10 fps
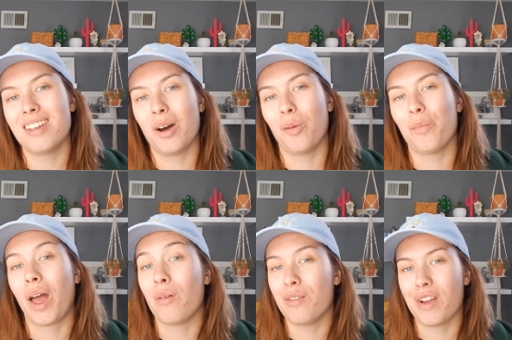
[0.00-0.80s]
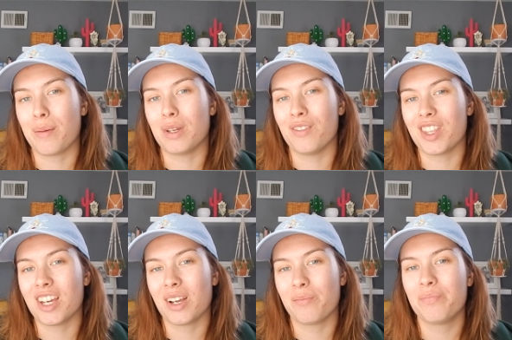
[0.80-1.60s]
So I revamped
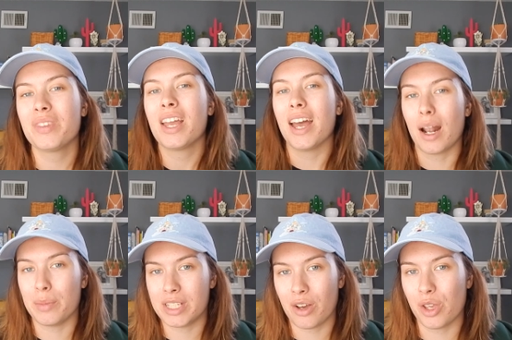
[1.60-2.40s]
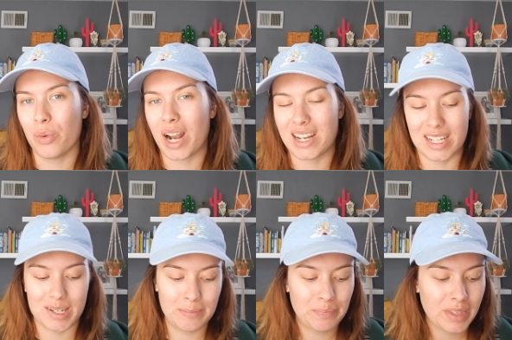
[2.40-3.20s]
everything and I'm gonna tell you what
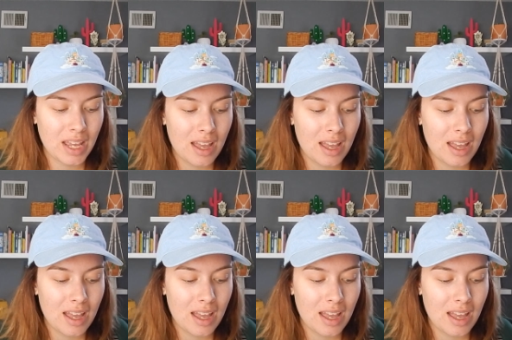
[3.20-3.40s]
I did.